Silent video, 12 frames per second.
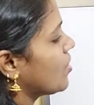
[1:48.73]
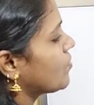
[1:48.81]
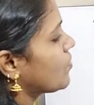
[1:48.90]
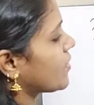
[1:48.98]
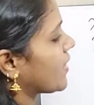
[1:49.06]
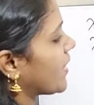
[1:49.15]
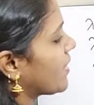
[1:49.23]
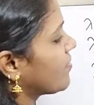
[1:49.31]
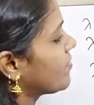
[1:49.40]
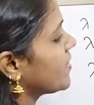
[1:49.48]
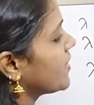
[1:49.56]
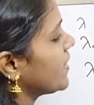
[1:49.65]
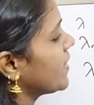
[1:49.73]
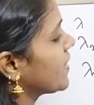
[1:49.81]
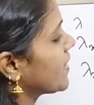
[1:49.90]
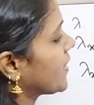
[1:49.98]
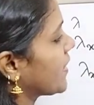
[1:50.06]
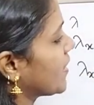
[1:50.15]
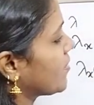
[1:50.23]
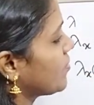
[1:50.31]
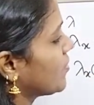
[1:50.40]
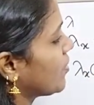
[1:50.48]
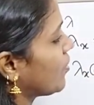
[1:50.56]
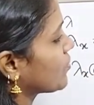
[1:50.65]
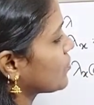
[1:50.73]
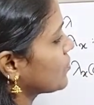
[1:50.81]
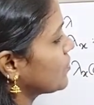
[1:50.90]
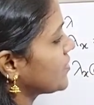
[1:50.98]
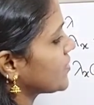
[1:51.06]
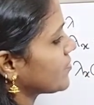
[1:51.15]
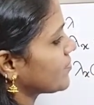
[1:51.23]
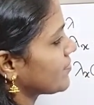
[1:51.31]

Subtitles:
for every A belongs to G.